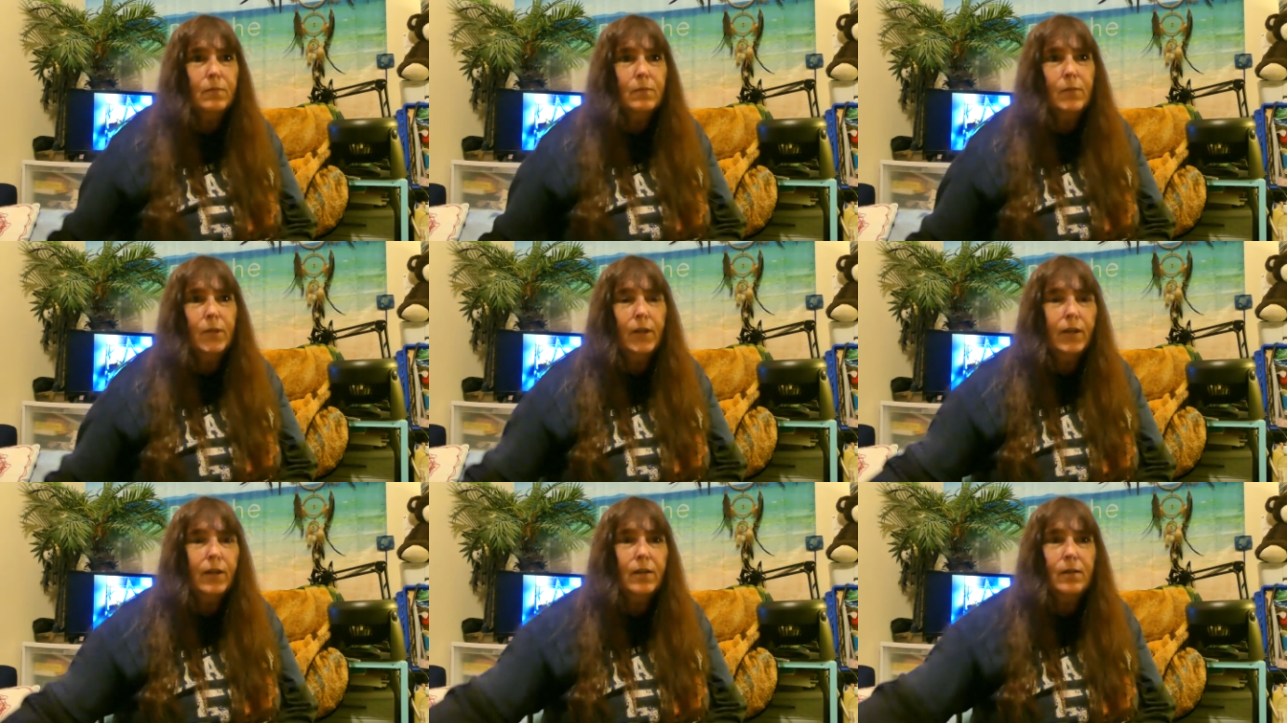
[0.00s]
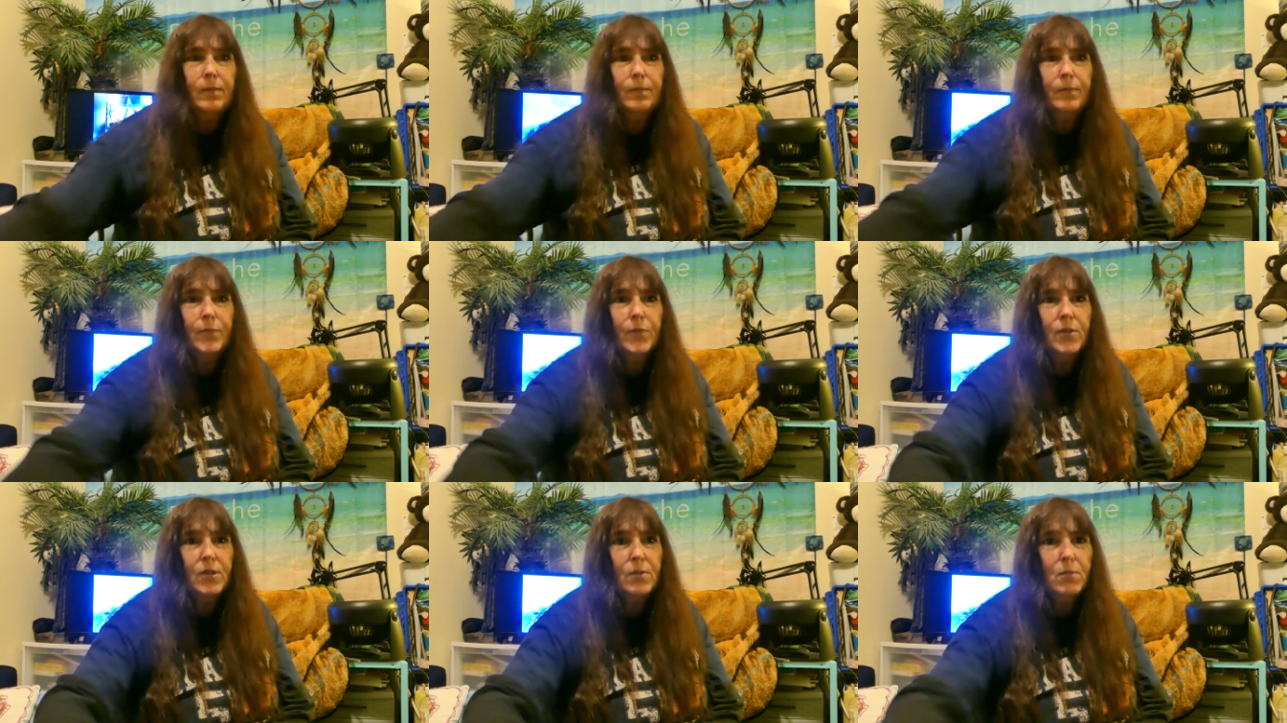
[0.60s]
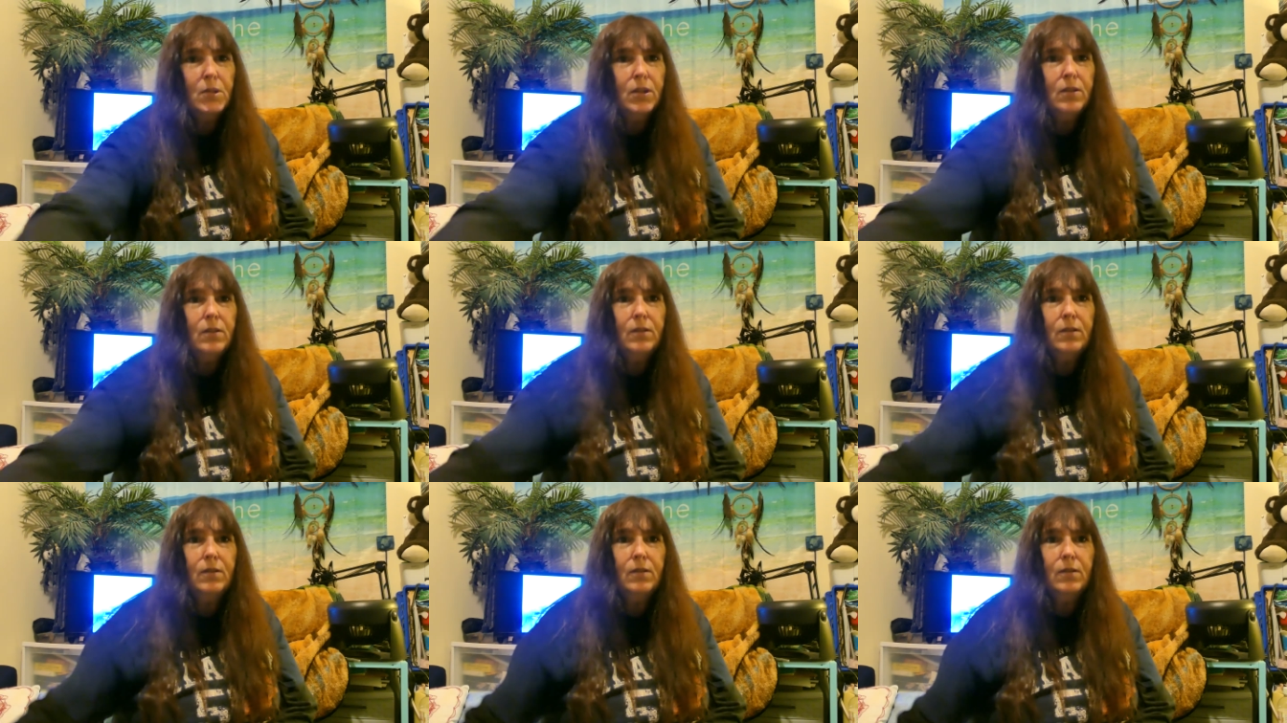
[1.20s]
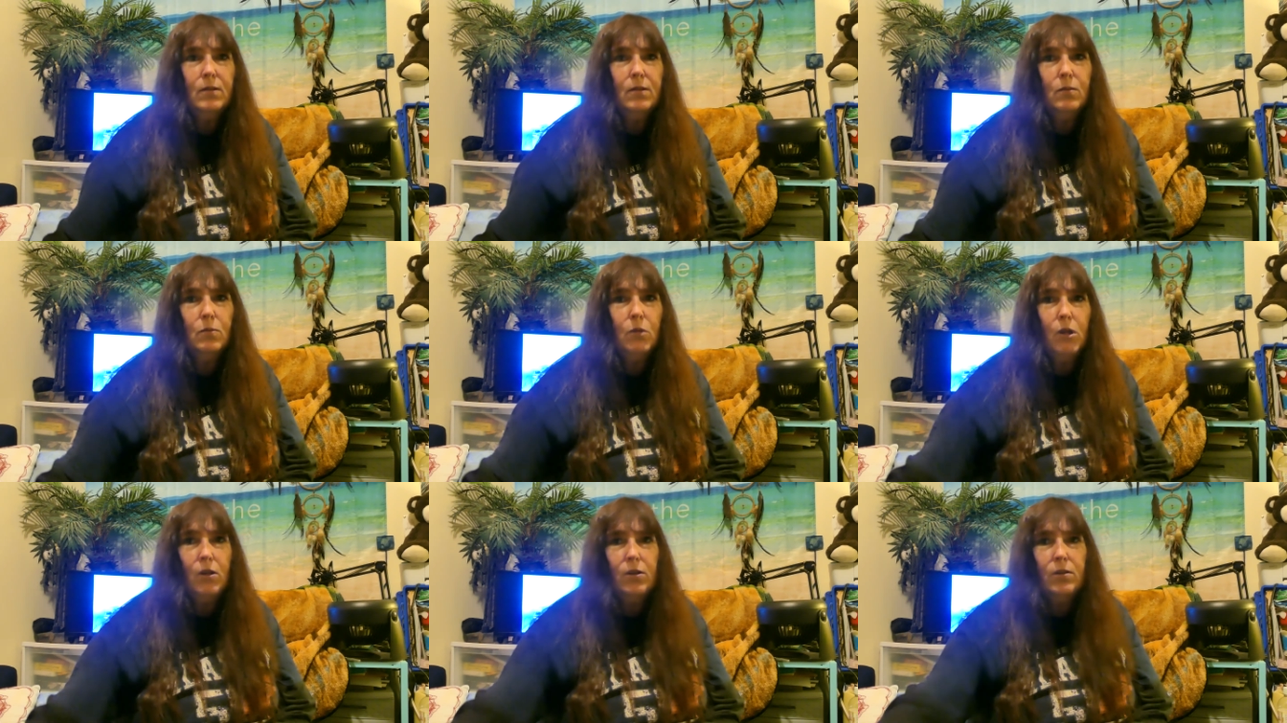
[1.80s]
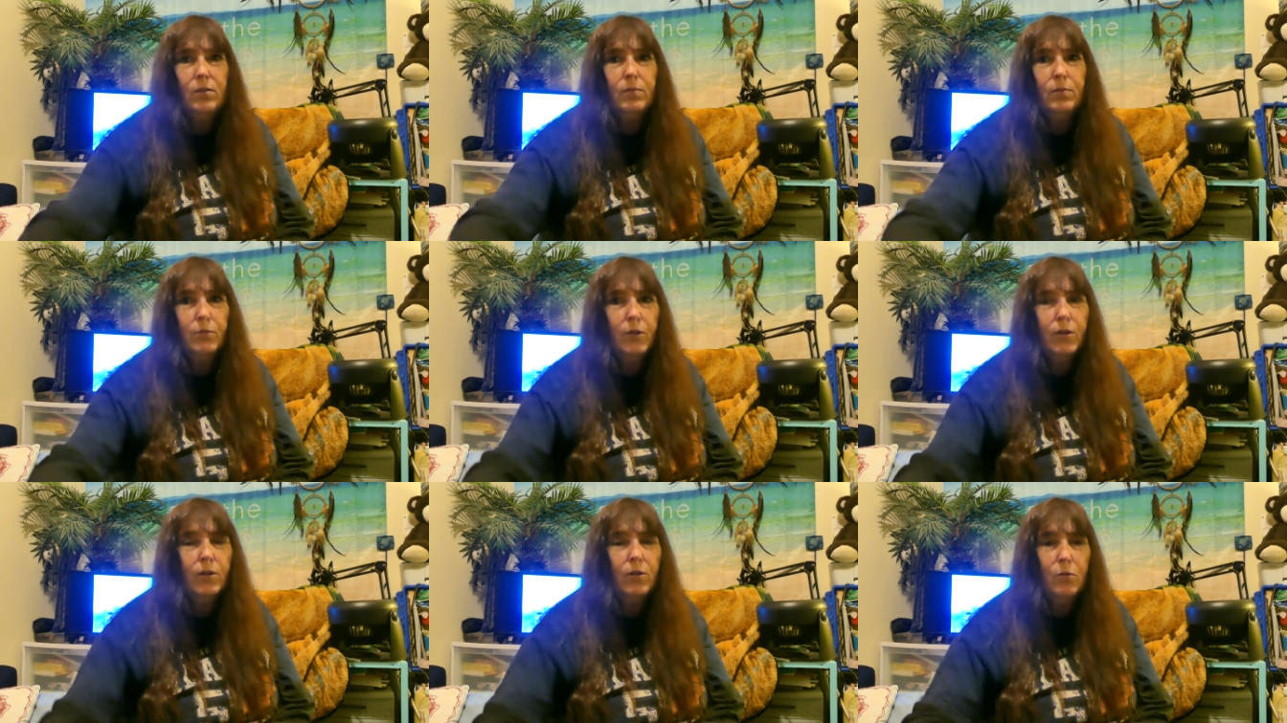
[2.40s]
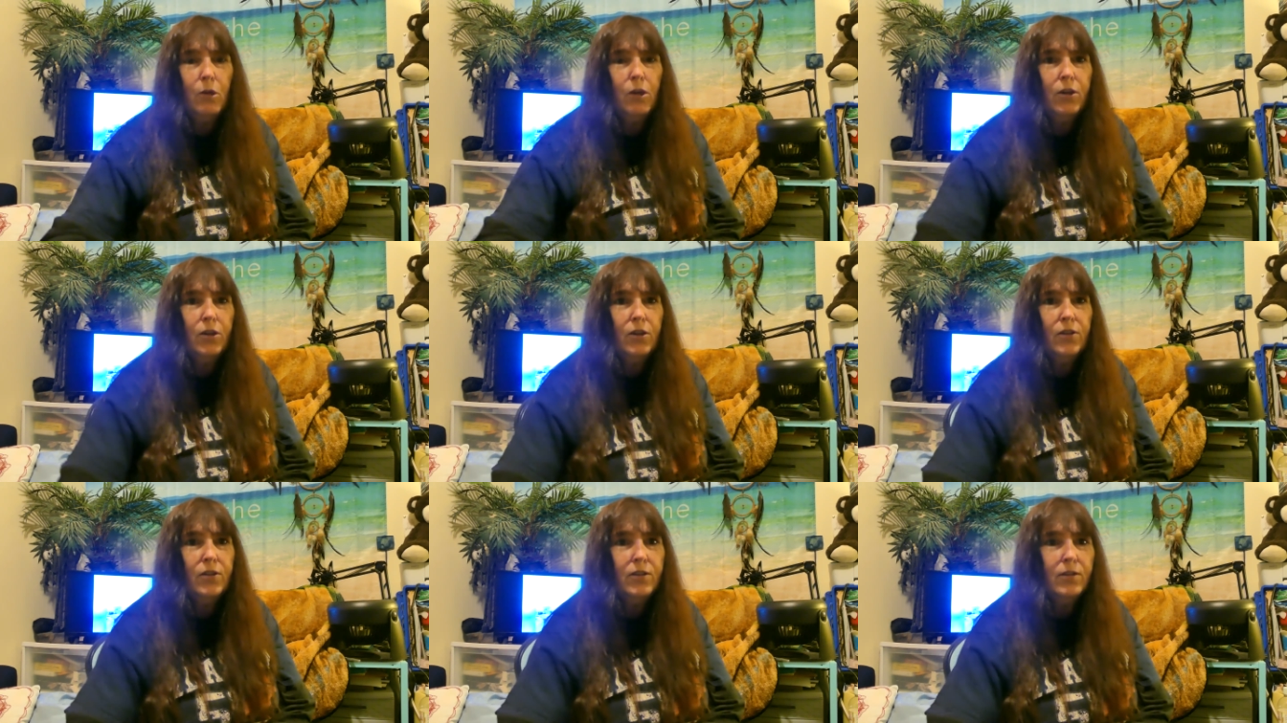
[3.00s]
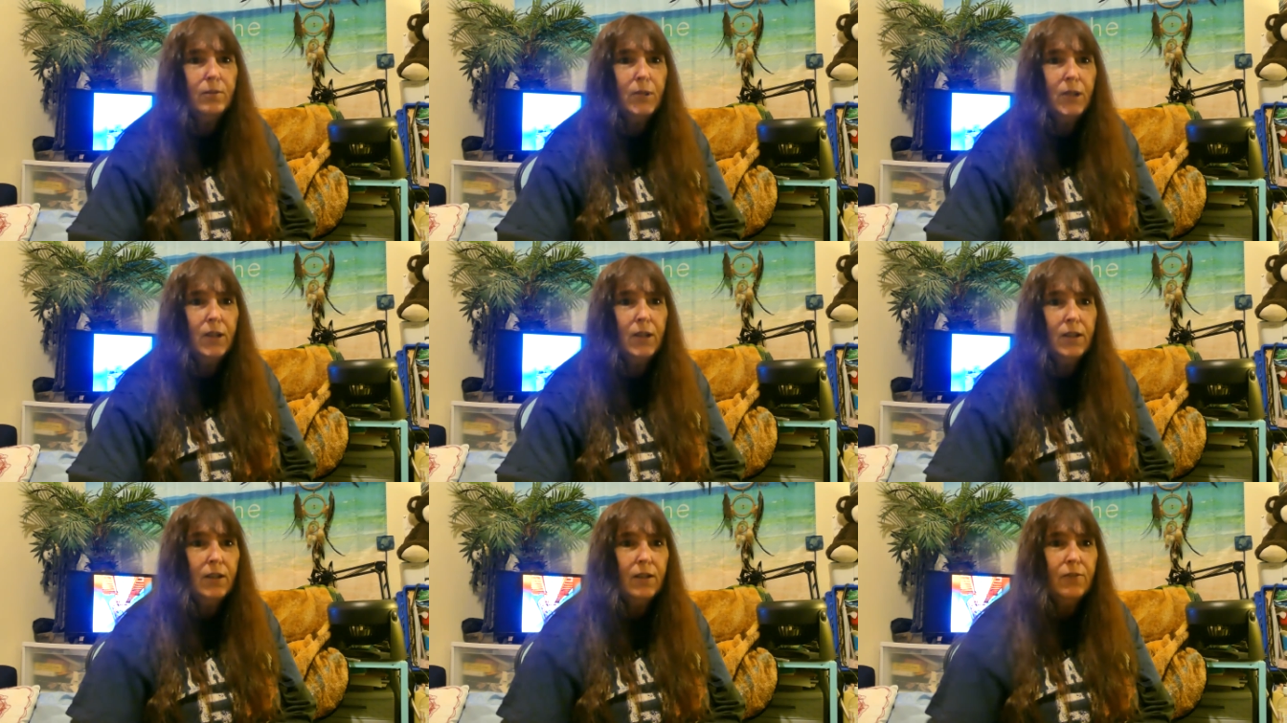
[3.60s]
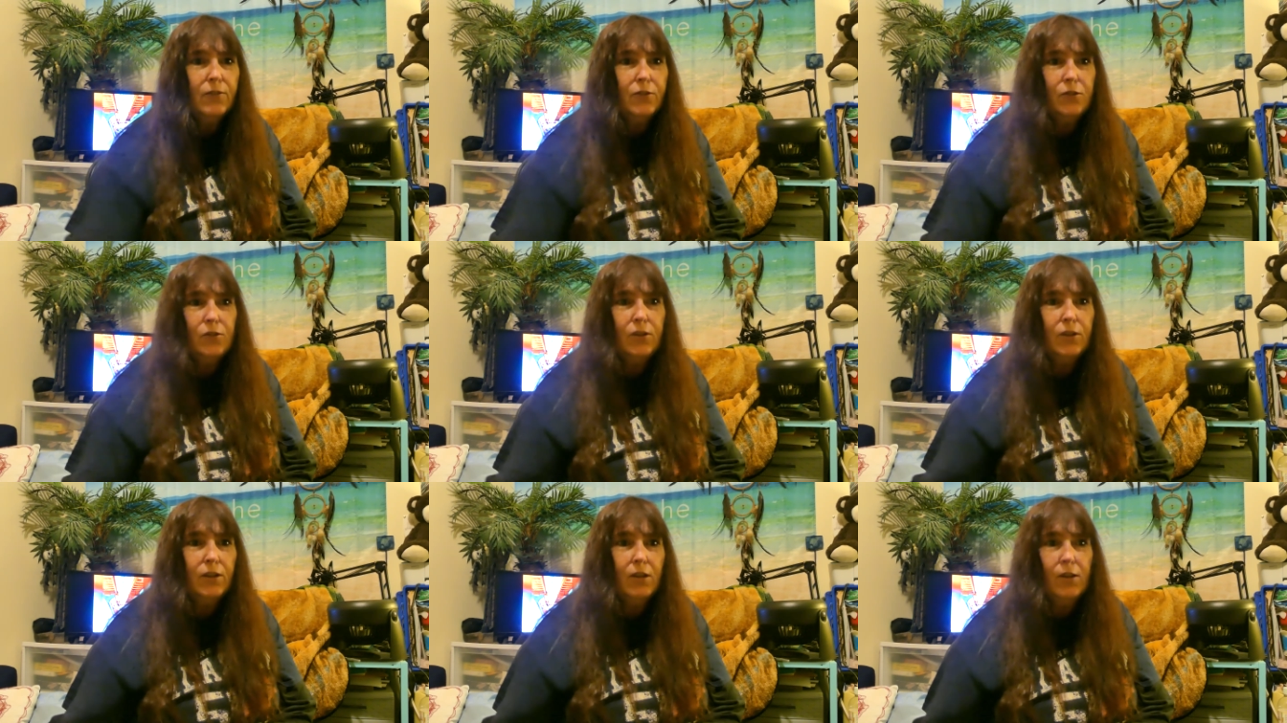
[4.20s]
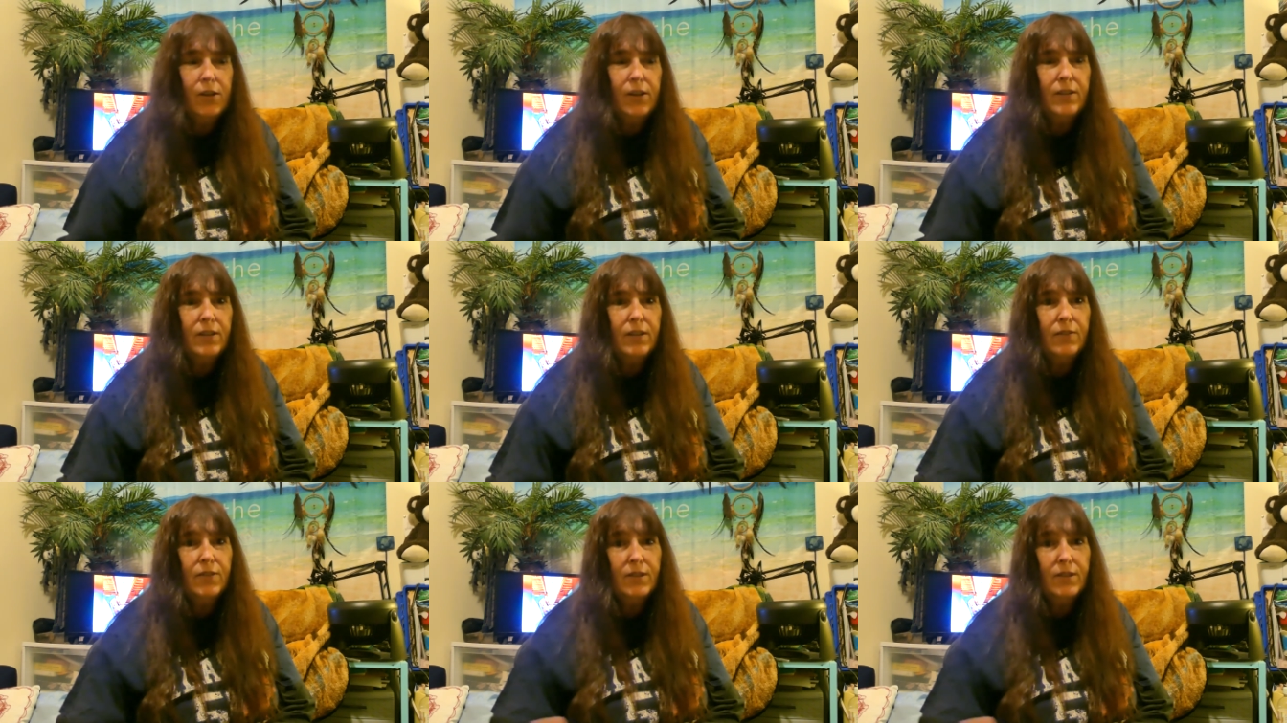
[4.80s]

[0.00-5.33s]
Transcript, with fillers: like, cement water where all the water used to be and they filtered it and all that stuff.